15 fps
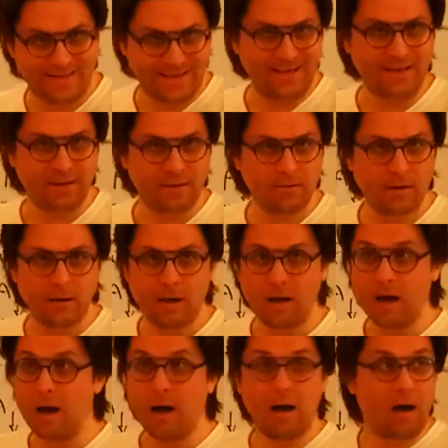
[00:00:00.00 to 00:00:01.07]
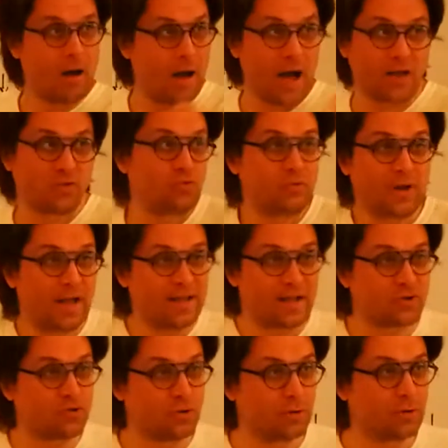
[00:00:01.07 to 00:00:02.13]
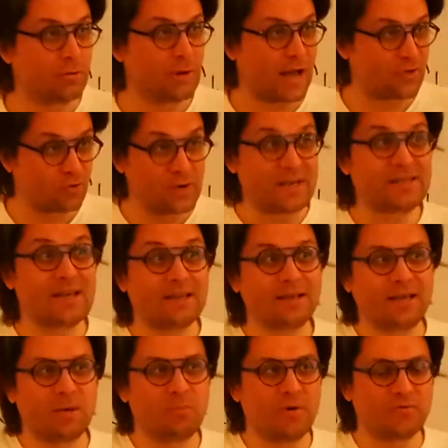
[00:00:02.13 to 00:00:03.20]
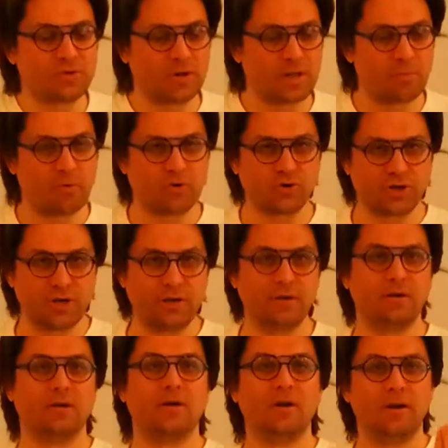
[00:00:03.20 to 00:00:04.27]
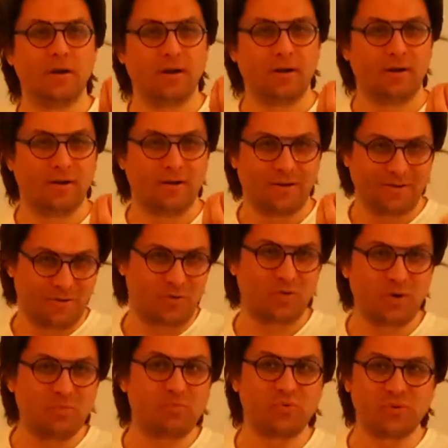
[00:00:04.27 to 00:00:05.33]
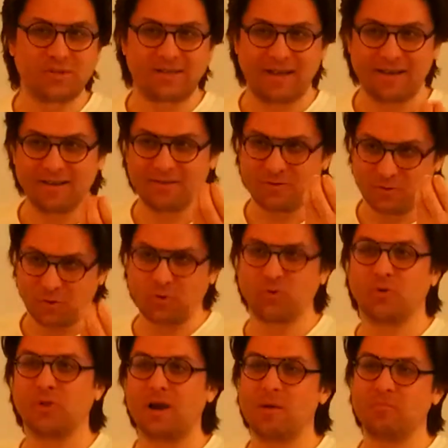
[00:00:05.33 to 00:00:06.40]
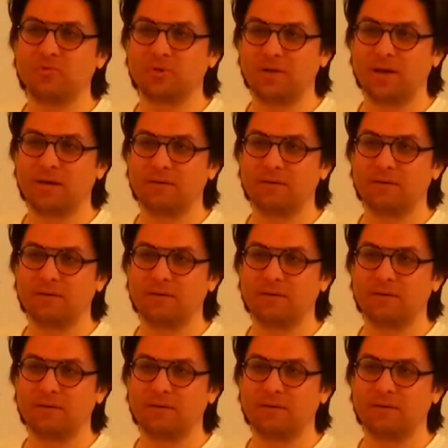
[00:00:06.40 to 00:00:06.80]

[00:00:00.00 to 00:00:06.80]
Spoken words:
So the ashes, the physical element of the ashes says to all the nature, to all the beings that approach